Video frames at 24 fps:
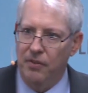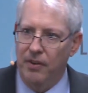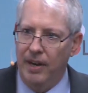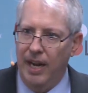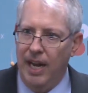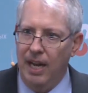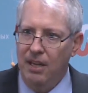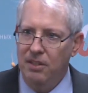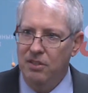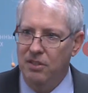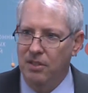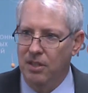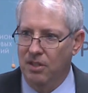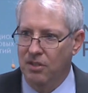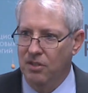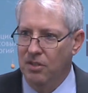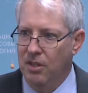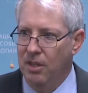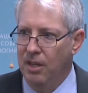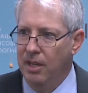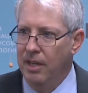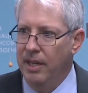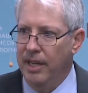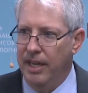for
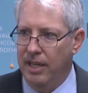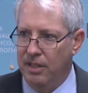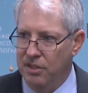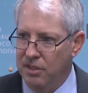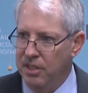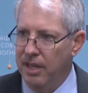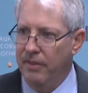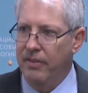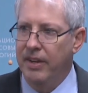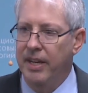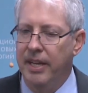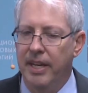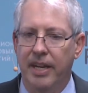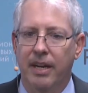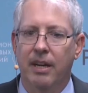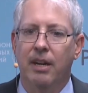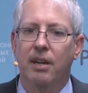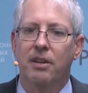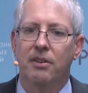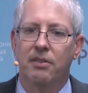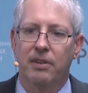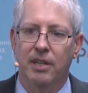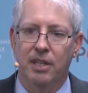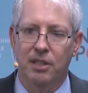houses in 17
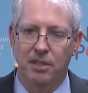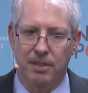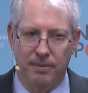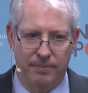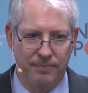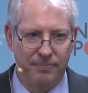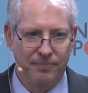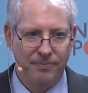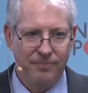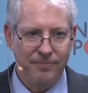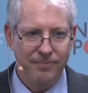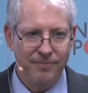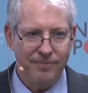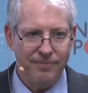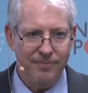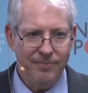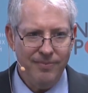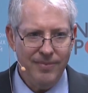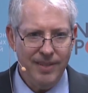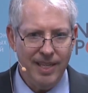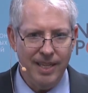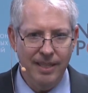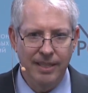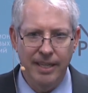countries.
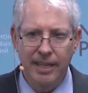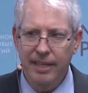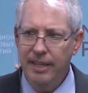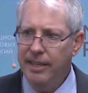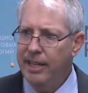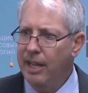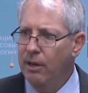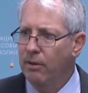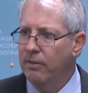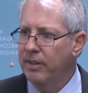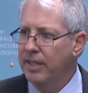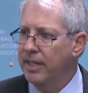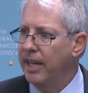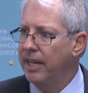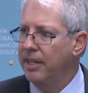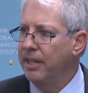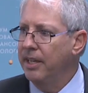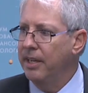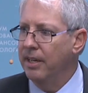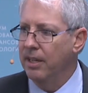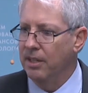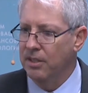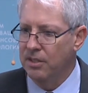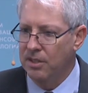They did that over 10
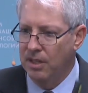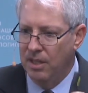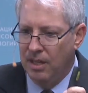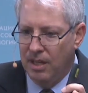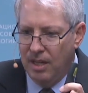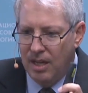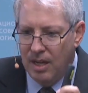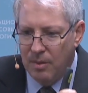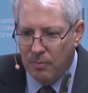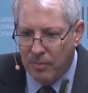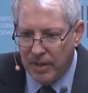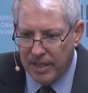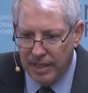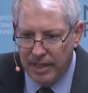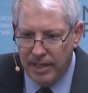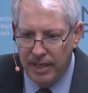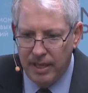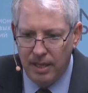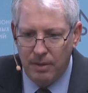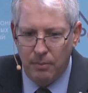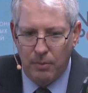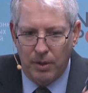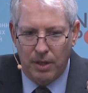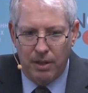years, but they
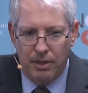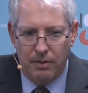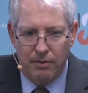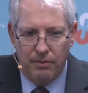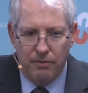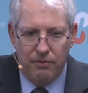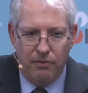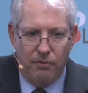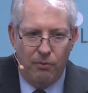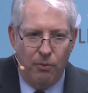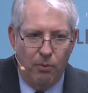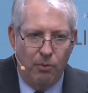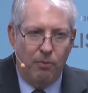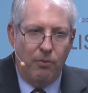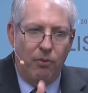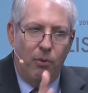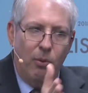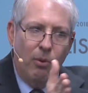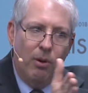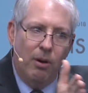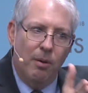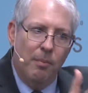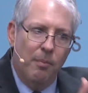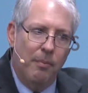did it with
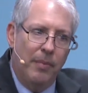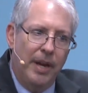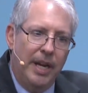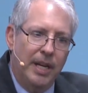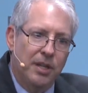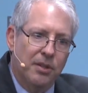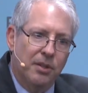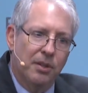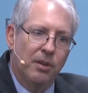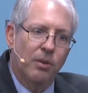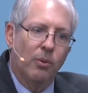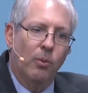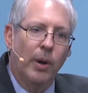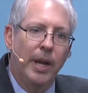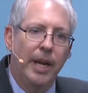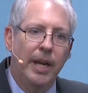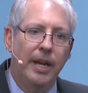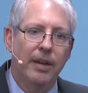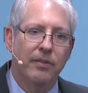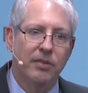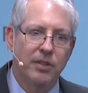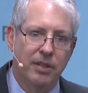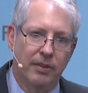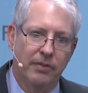four major
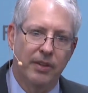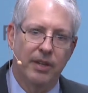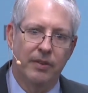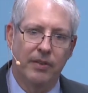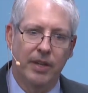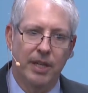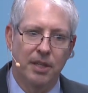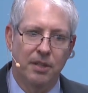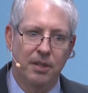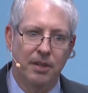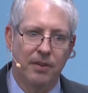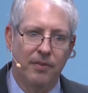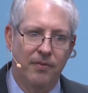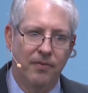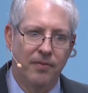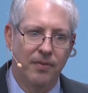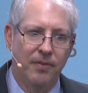waves of innovation.